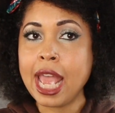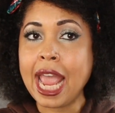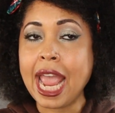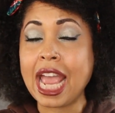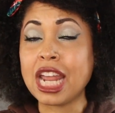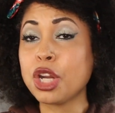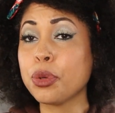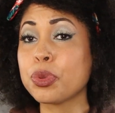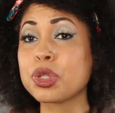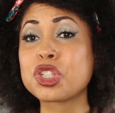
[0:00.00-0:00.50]

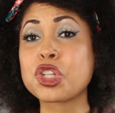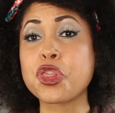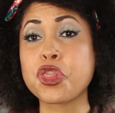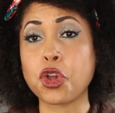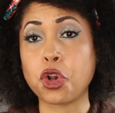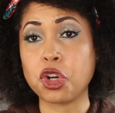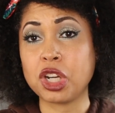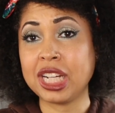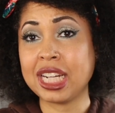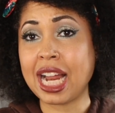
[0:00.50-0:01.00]
and it was
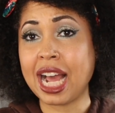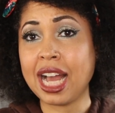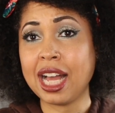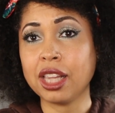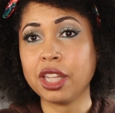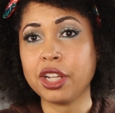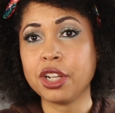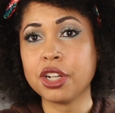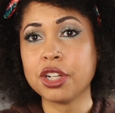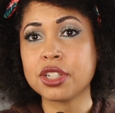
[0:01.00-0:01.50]

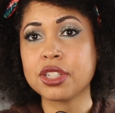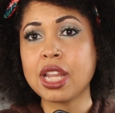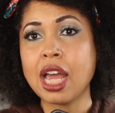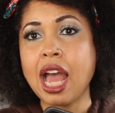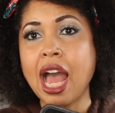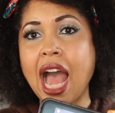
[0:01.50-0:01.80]
$30.